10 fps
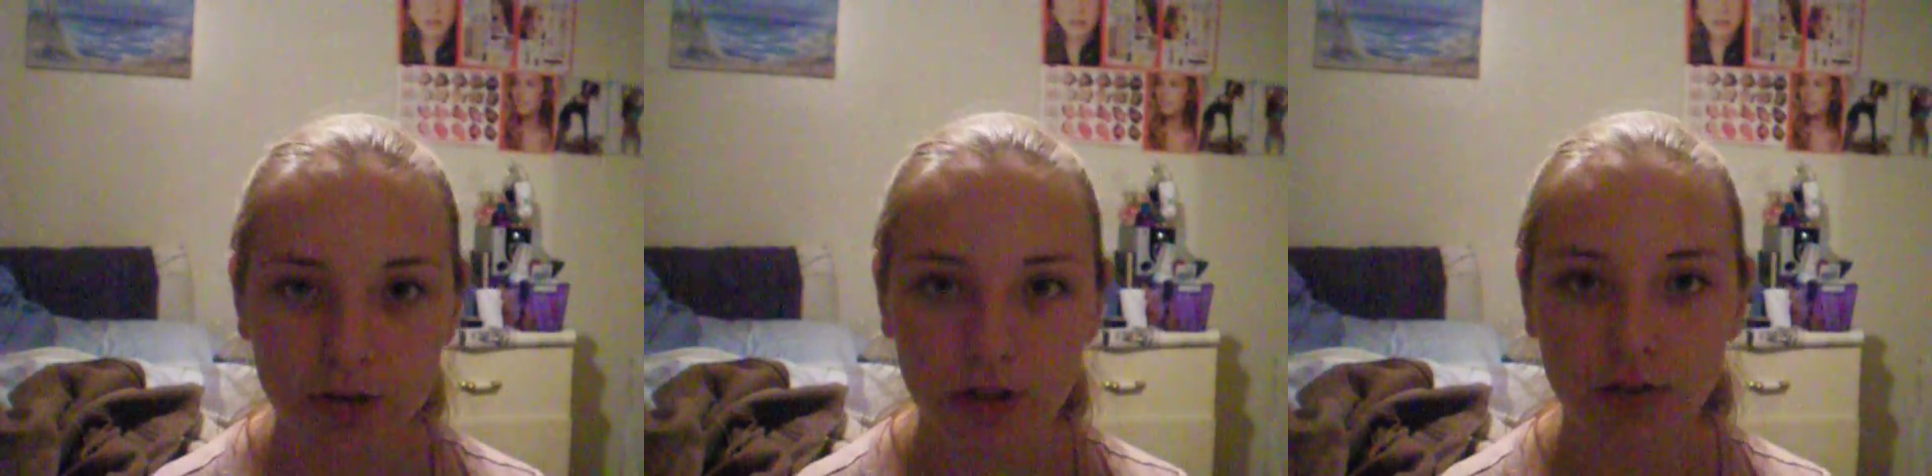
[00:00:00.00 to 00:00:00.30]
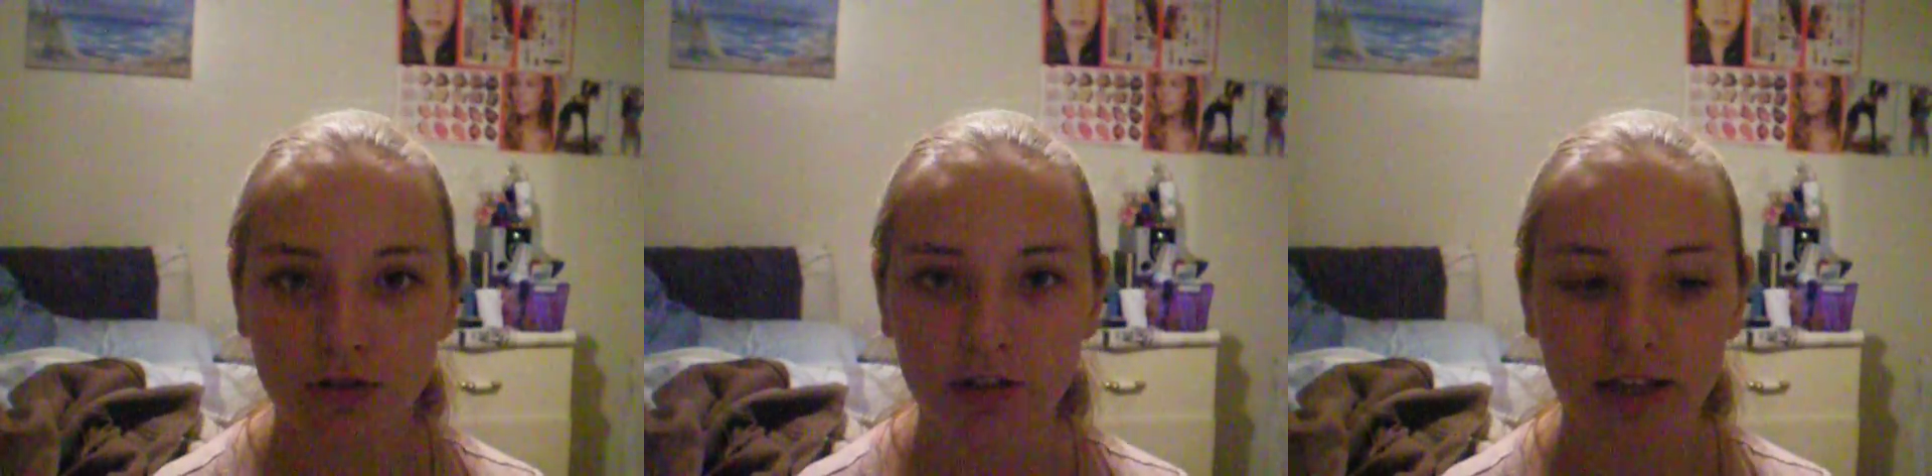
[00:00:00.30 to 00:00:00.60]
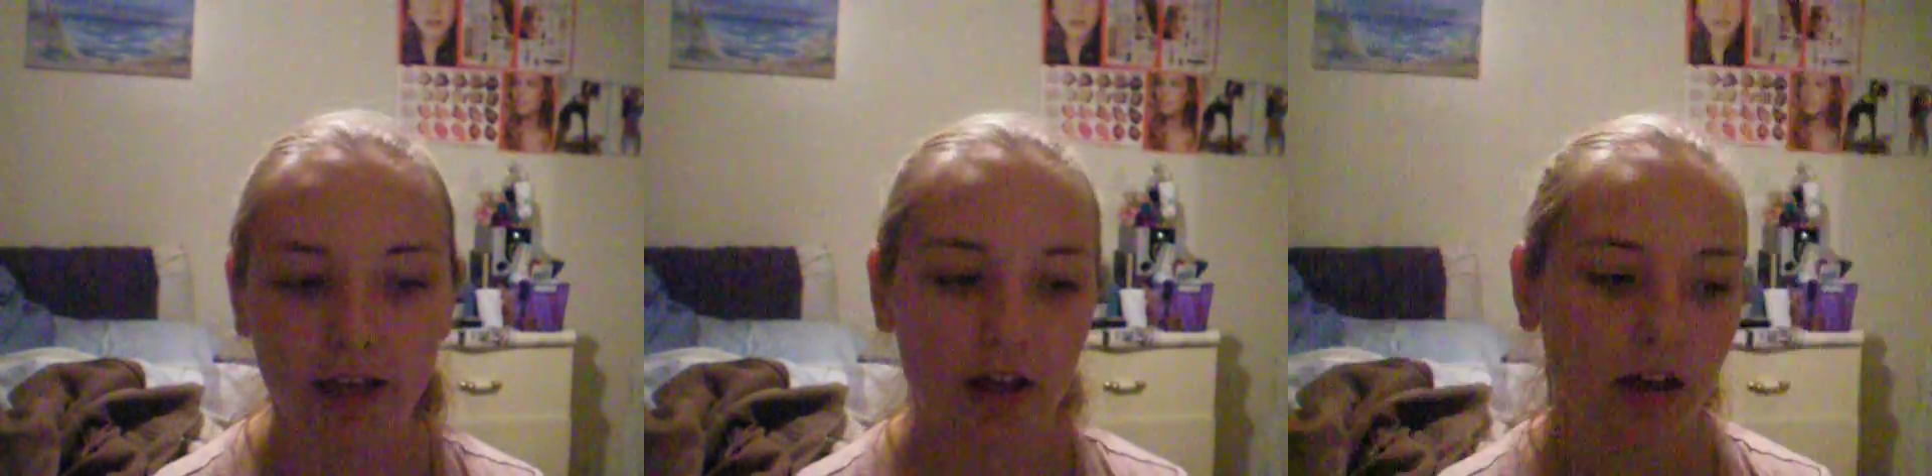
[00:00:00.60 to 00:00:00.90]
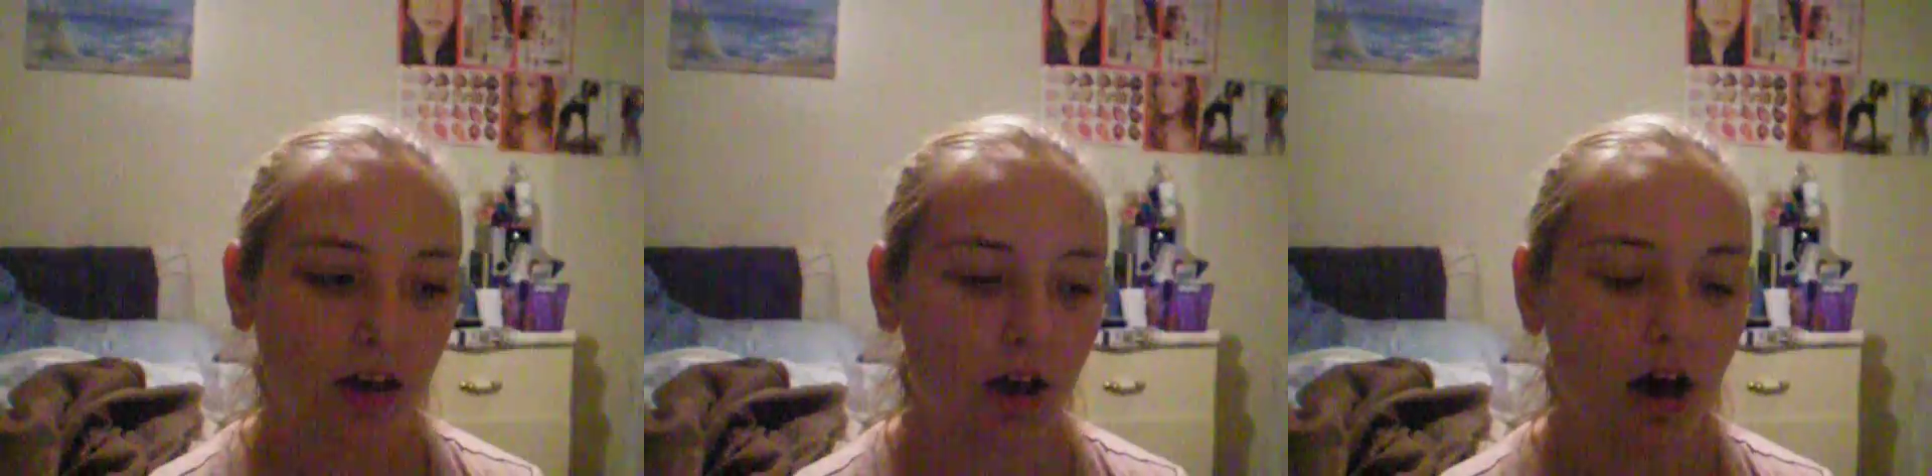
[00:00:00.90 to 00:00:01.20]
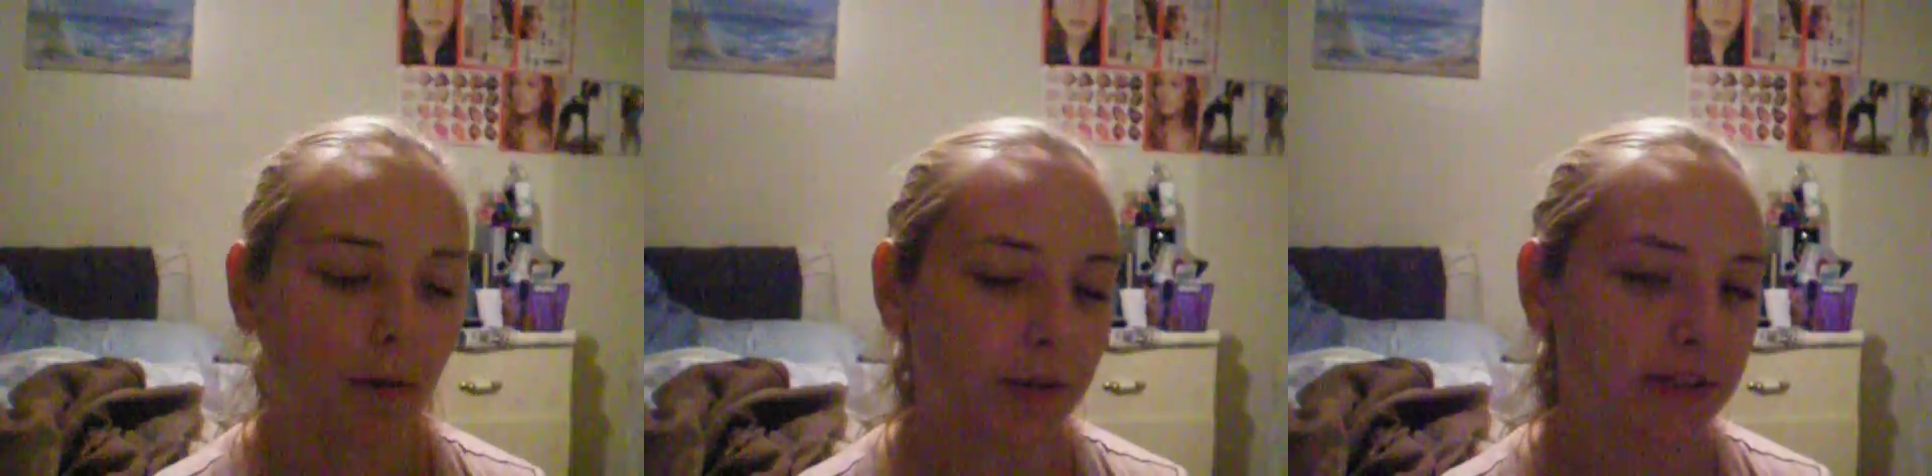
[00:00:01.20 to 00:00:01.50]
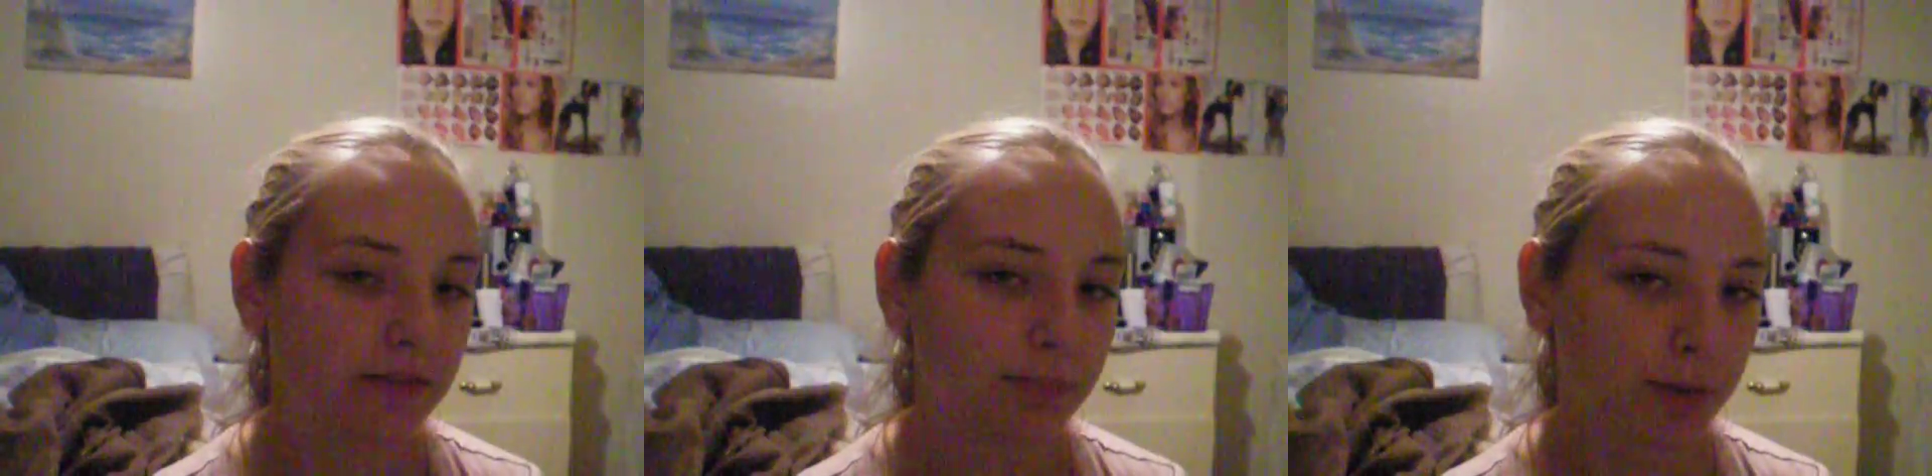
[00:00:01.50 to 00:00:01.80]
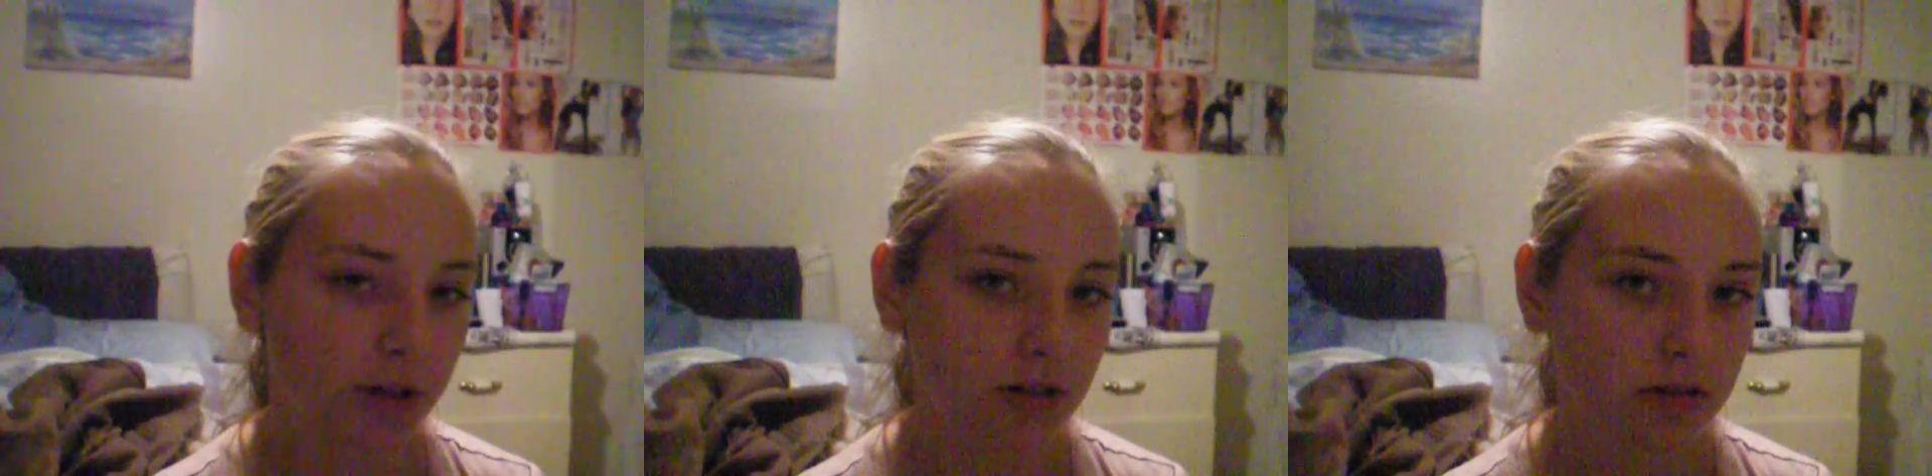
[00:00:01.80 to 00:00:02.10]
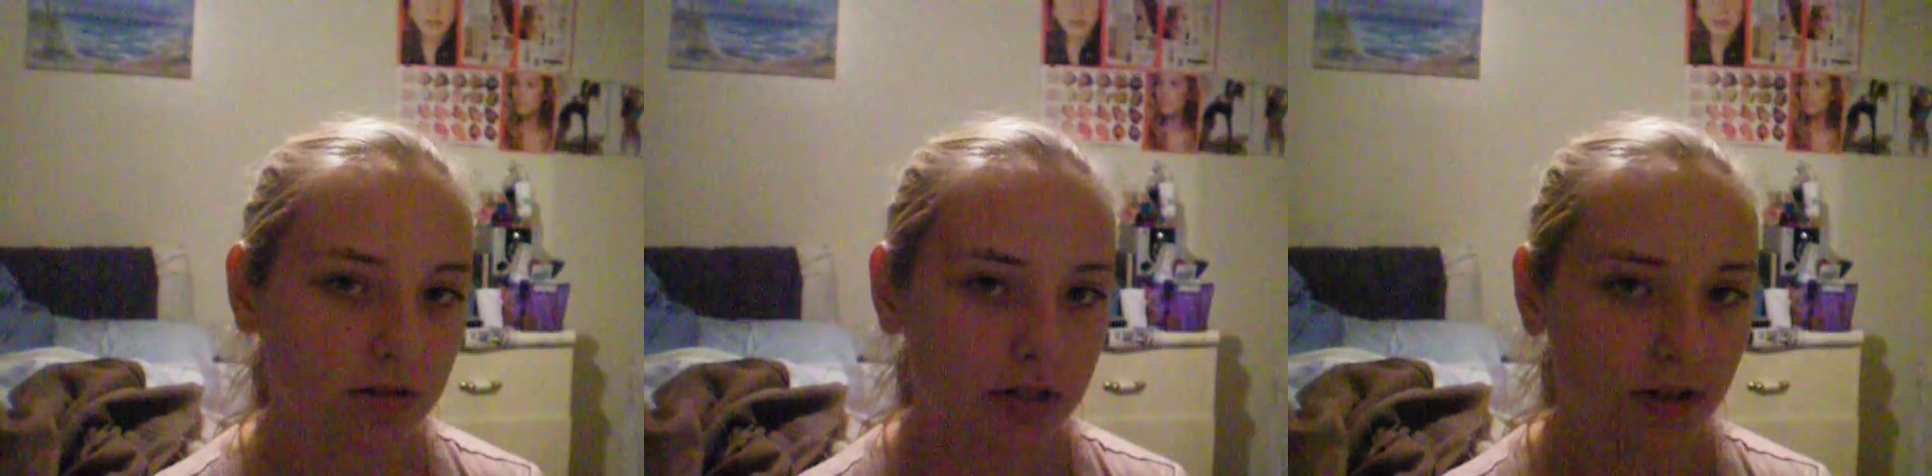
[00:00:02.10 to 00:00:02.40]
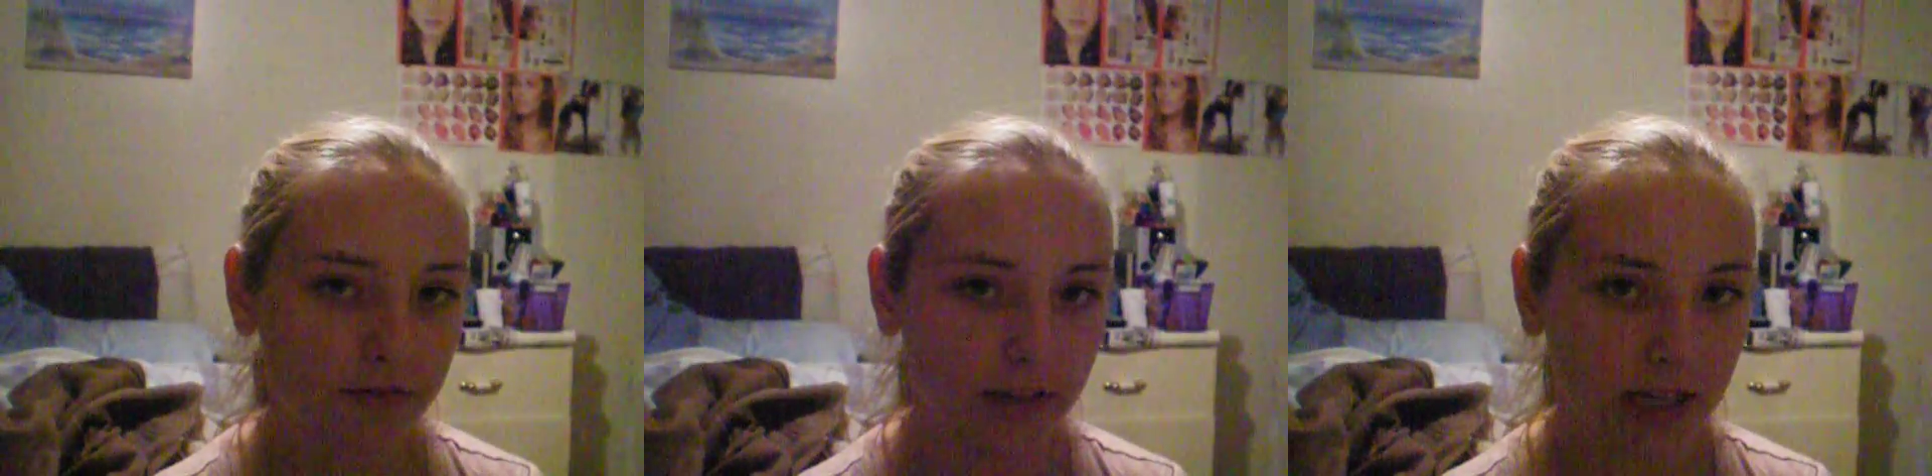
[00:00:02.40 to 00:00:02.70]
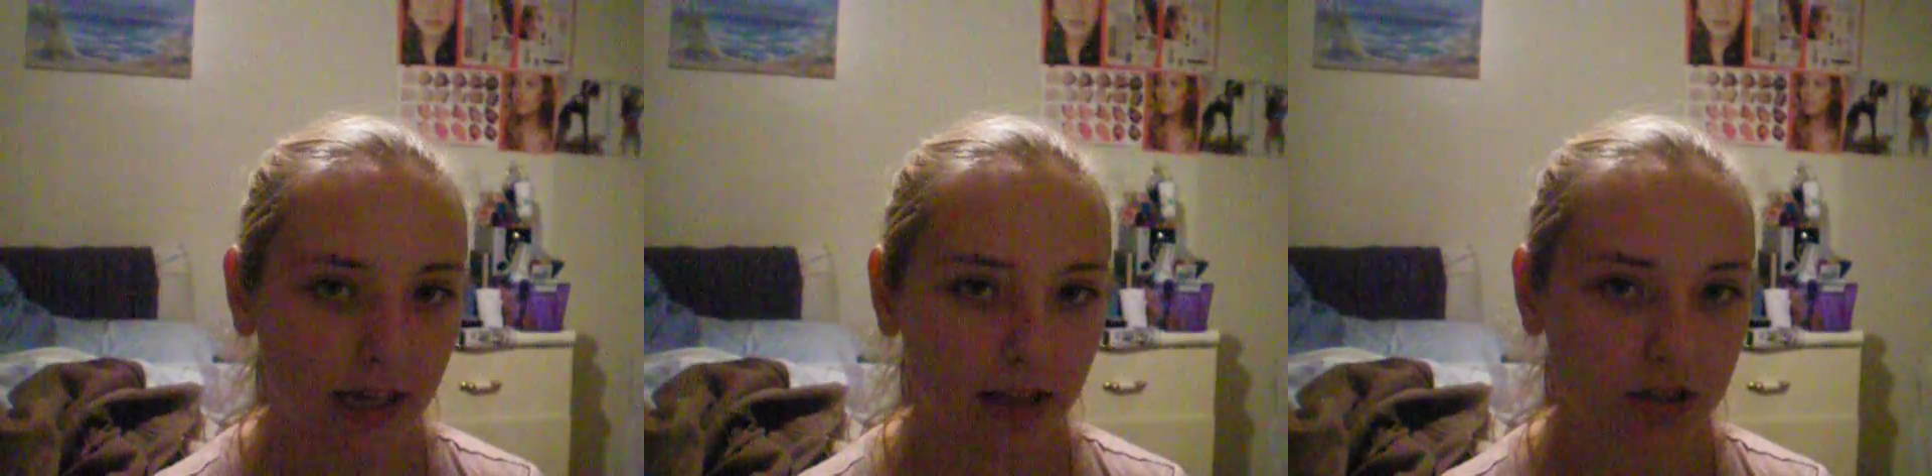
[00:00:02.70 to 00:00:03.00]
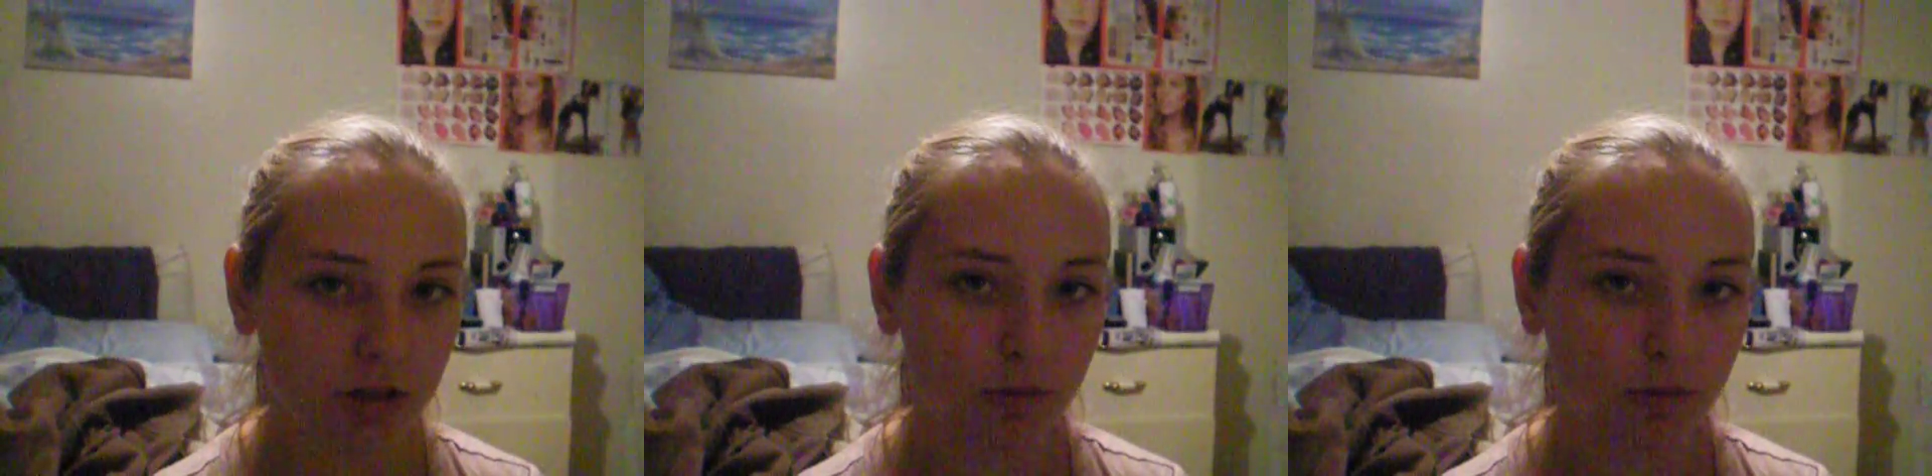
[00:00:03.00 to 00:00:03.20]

which are usually copies of birth certificates,